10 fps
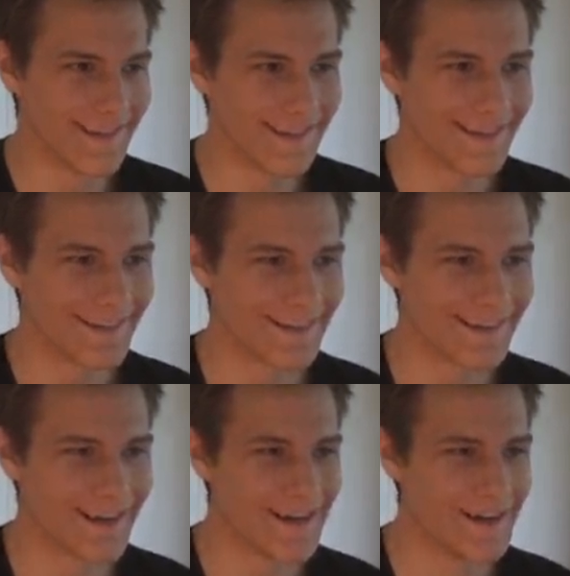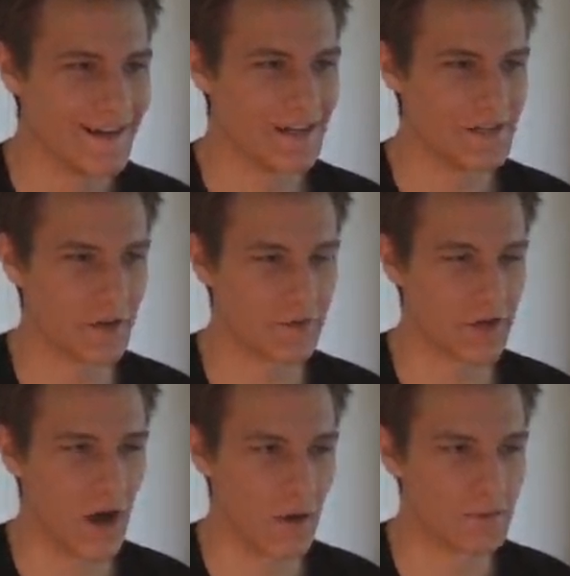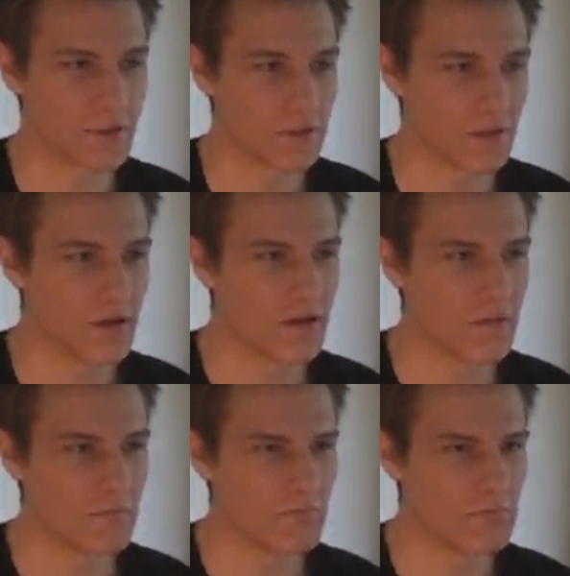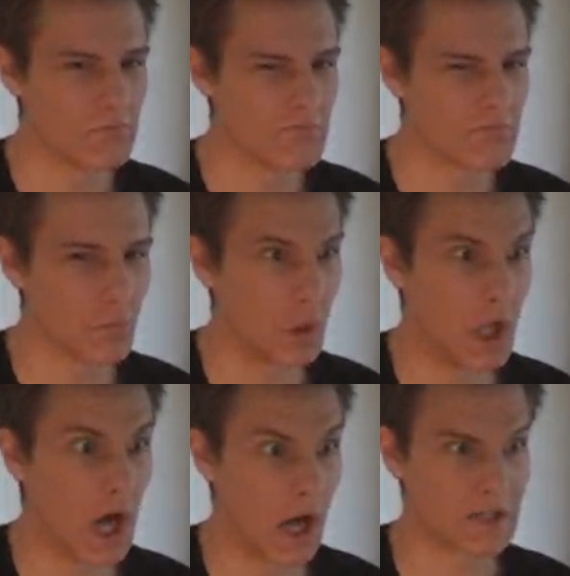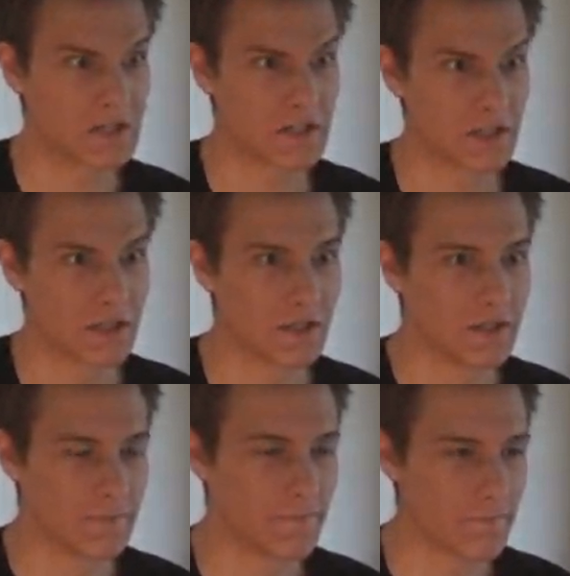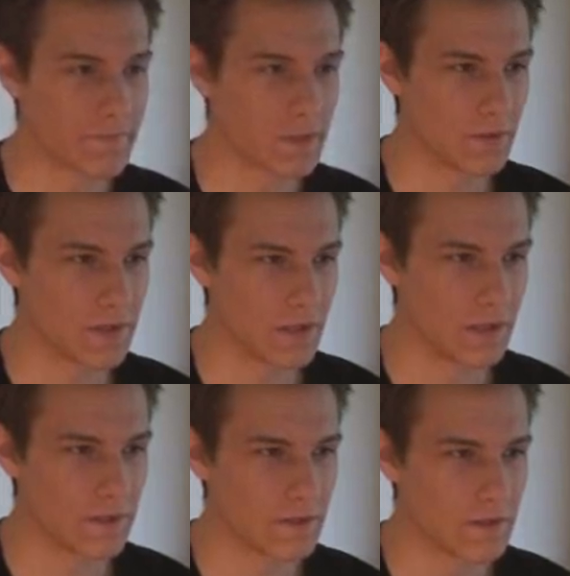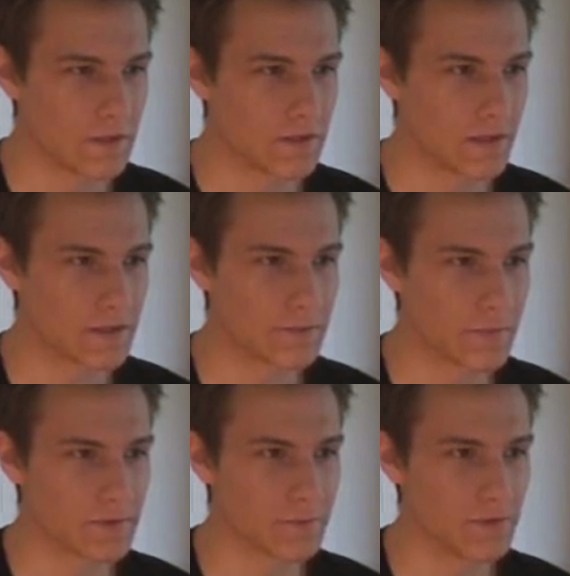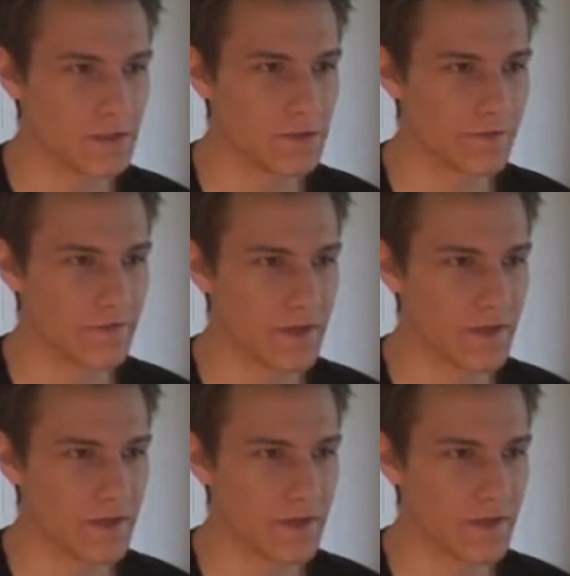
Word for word: Death count. A lot. Okay. I suppose we need your